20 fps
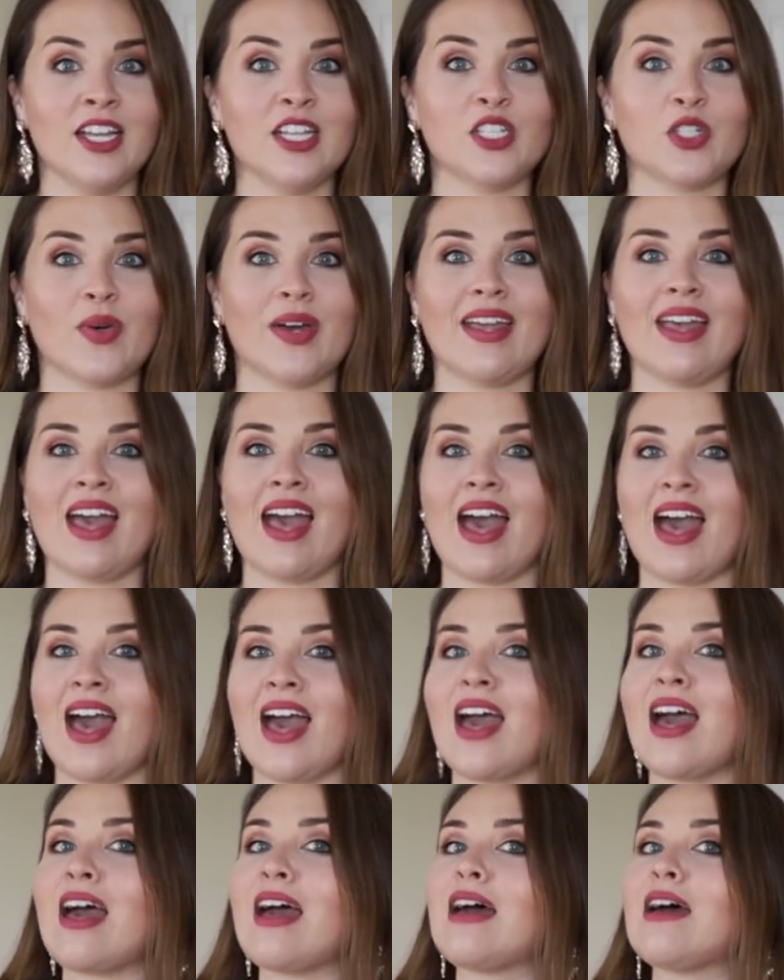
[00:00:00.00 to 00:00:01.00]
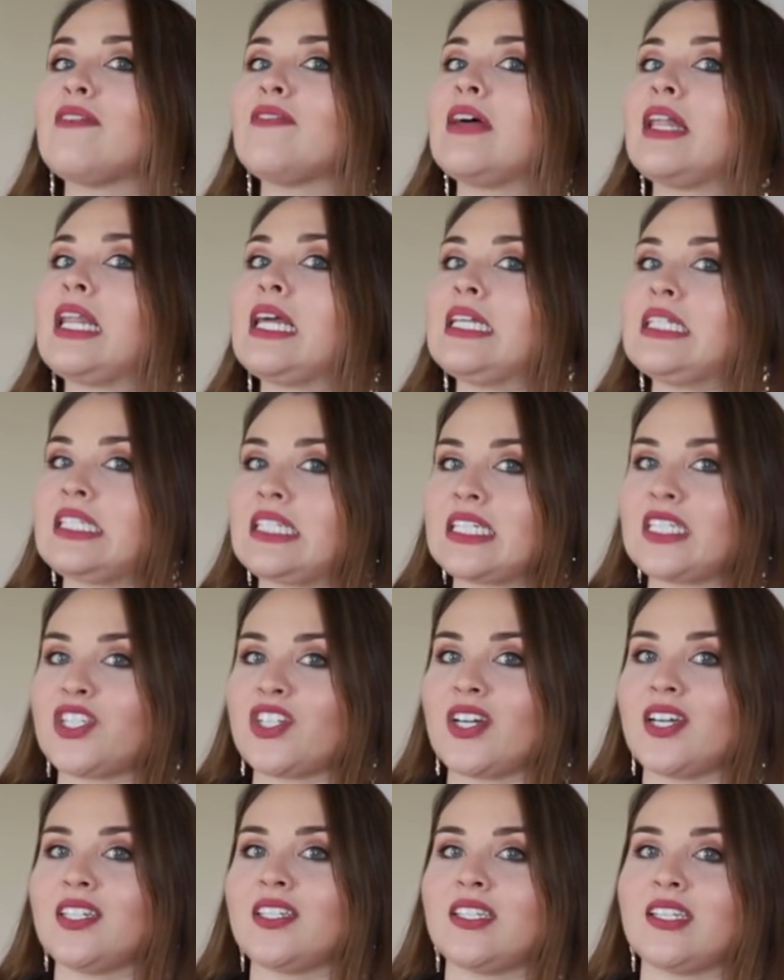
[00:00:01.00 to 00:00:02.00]
So I heavily
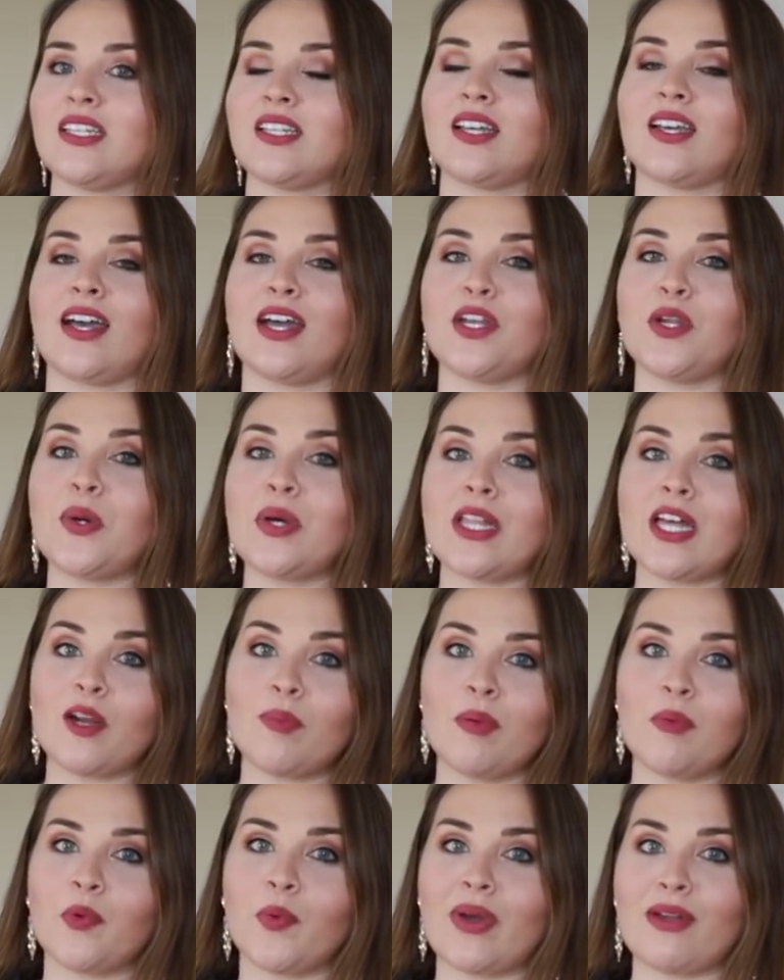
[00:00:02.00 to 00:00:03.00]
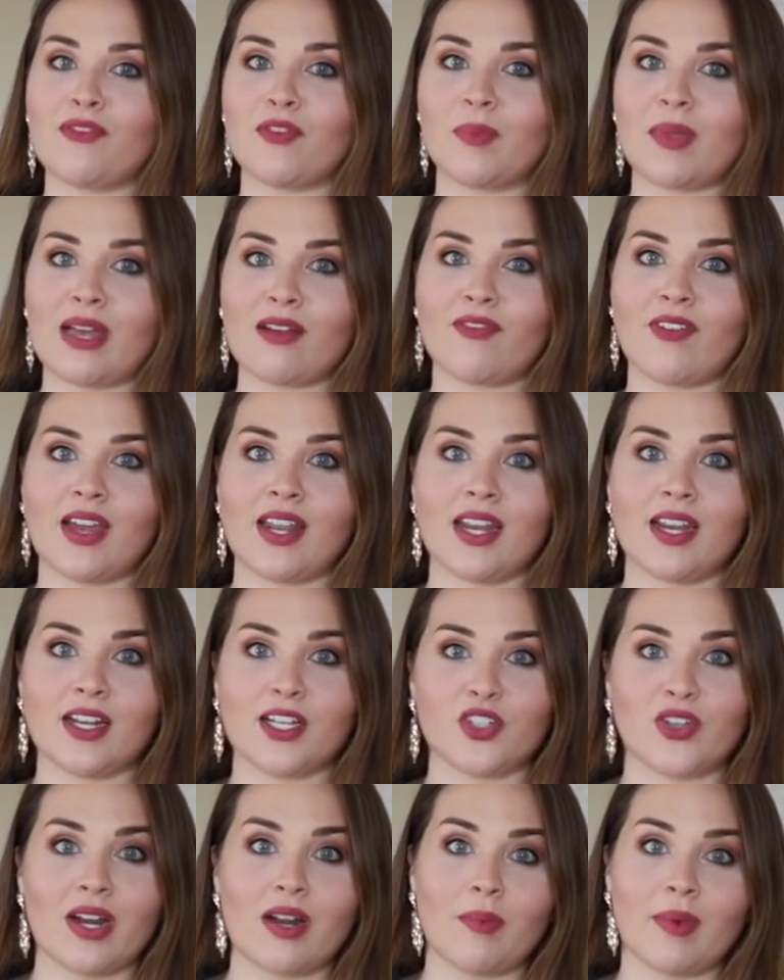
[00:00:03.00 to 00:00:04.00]
suggest that, like, I know a lot of people wait for Black Friday
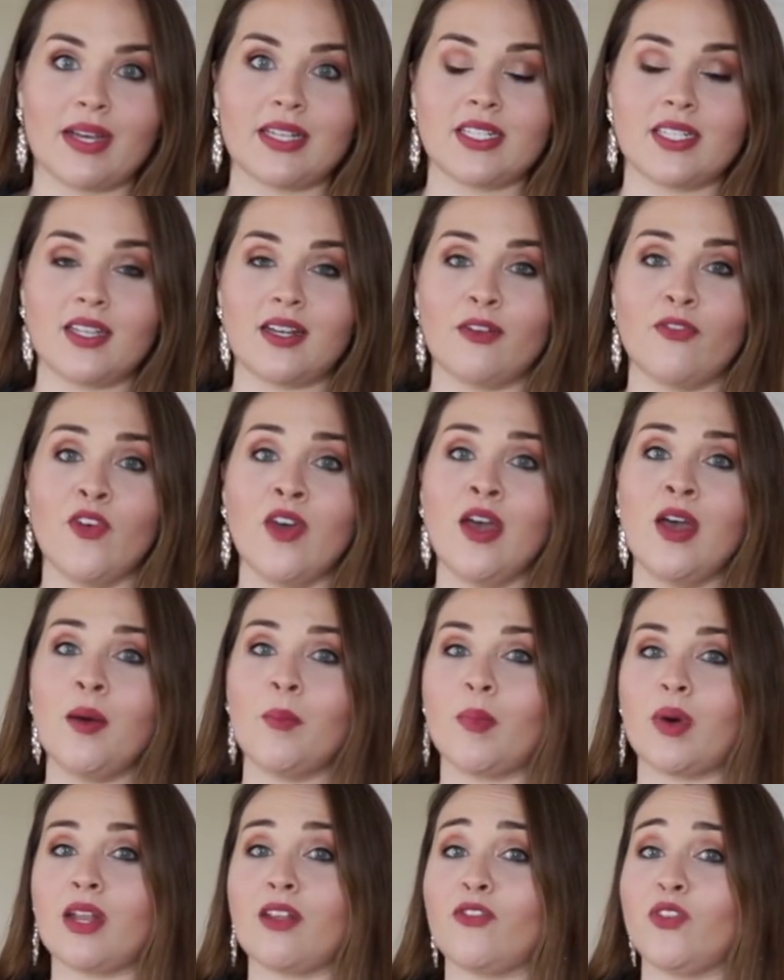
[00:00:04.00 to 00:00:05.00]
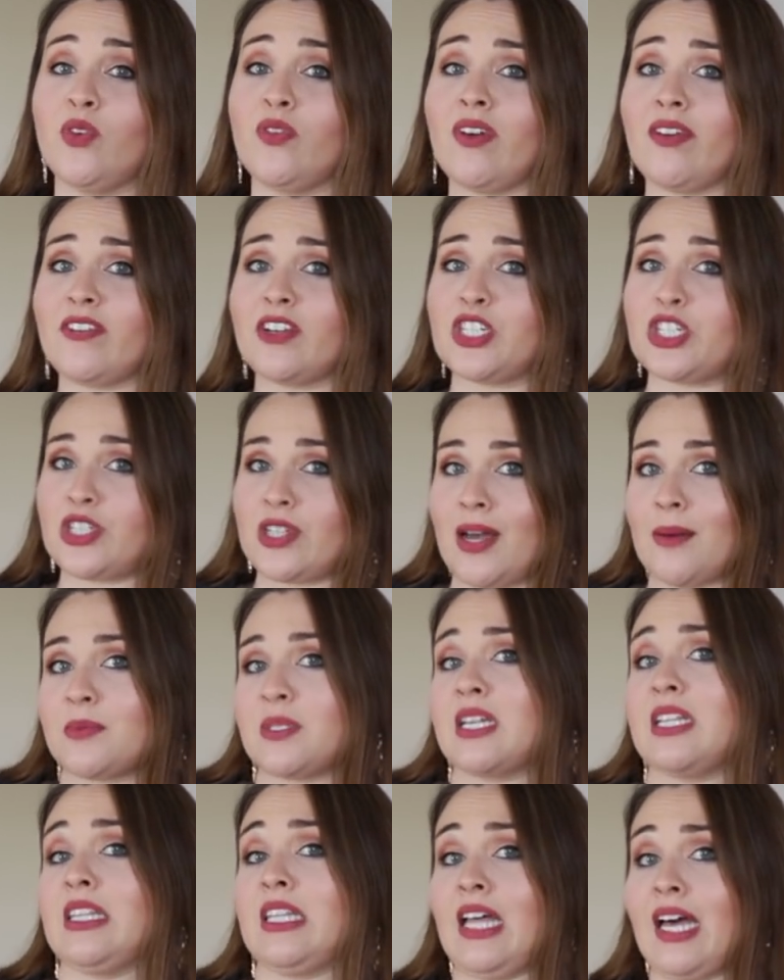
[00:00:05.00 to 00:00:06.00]
to try to buy stuff, but if you've ever
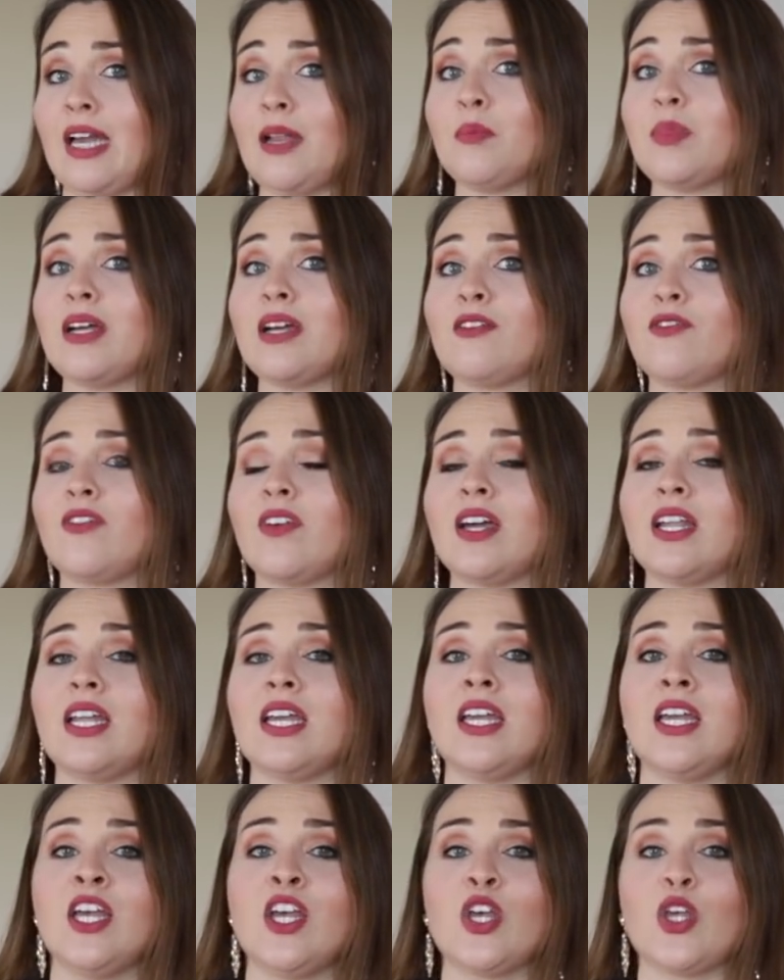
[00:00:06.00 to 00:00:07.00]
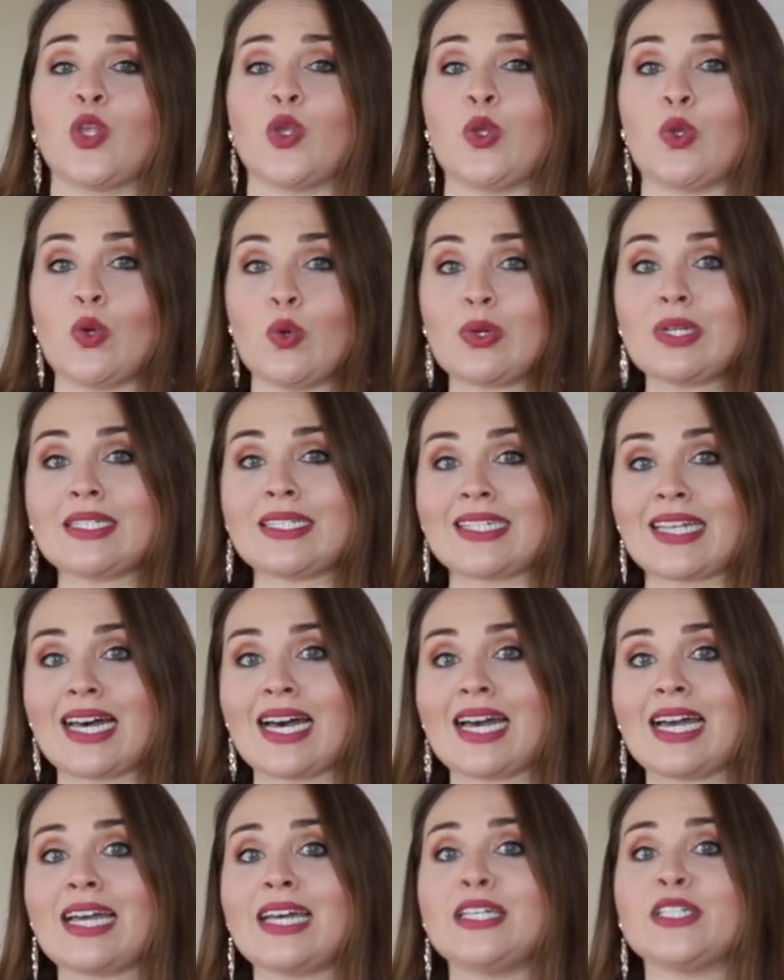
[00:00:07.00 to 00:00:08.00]
shopped online Black Friday, your
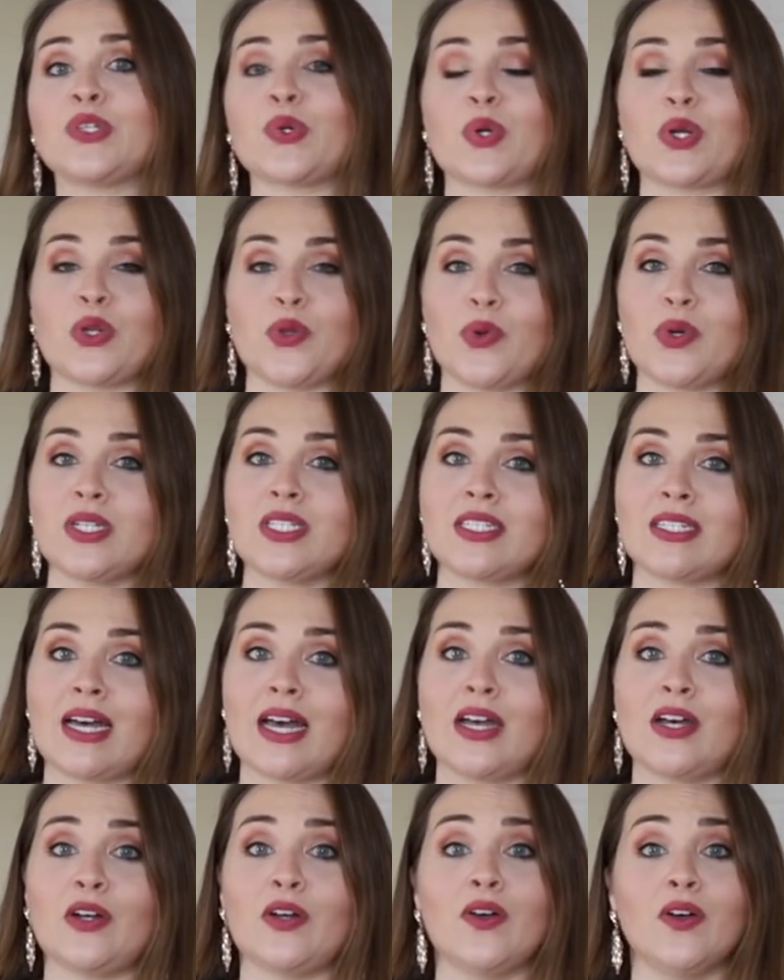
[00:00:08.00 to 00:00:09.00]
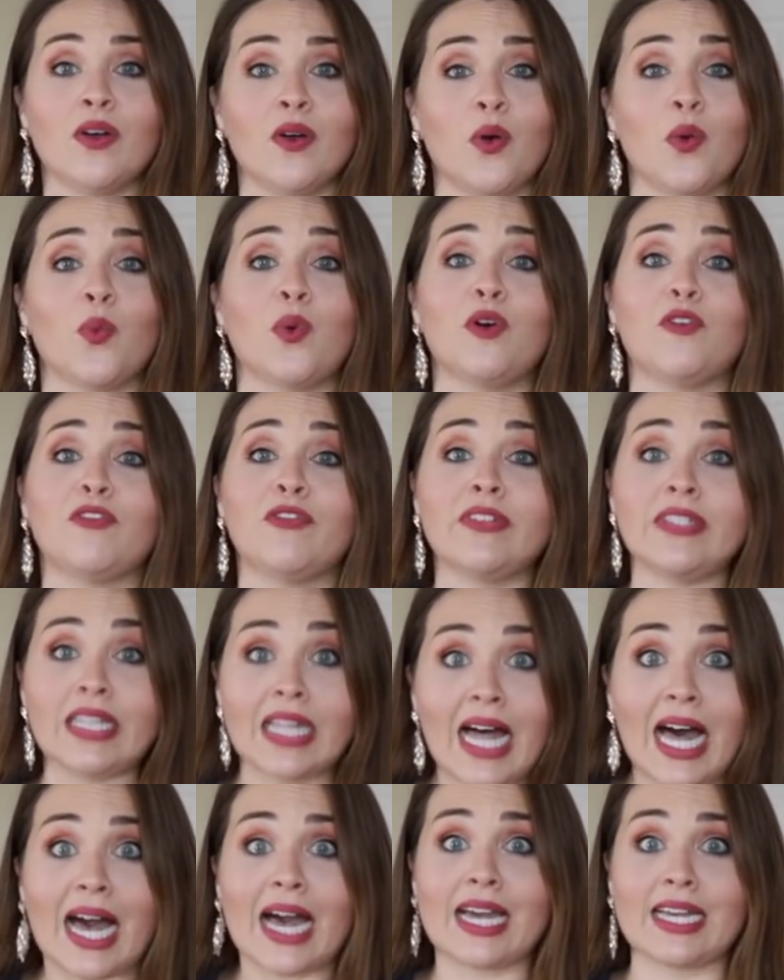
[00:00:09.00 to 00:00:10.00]
size or your style will
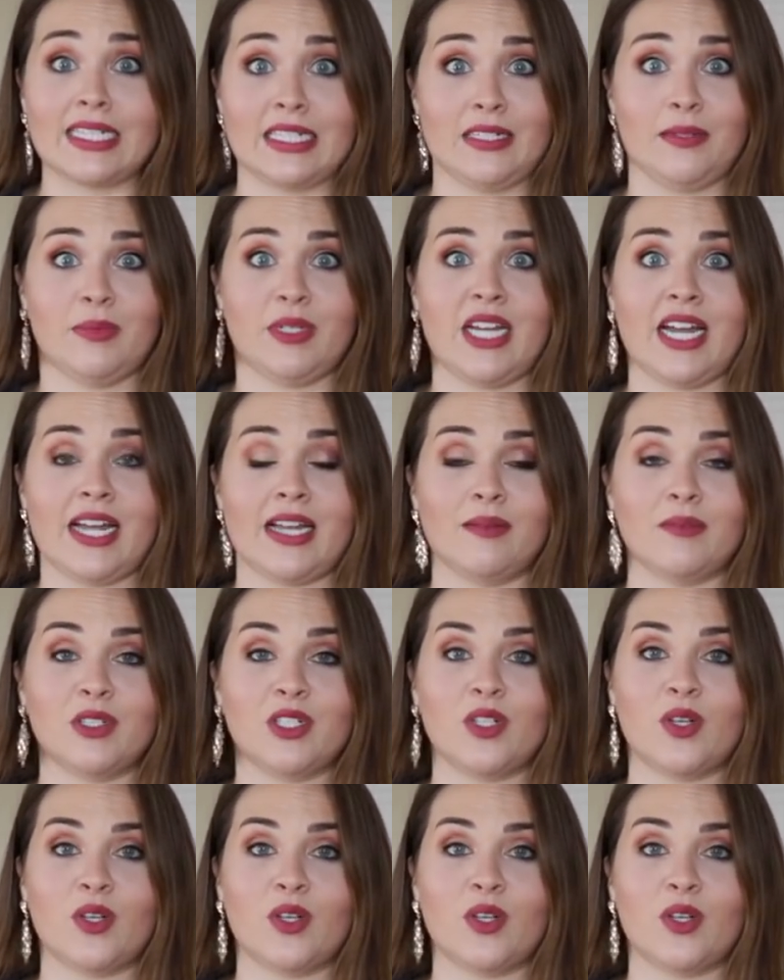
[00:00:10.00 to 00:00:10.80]
fly sometimes.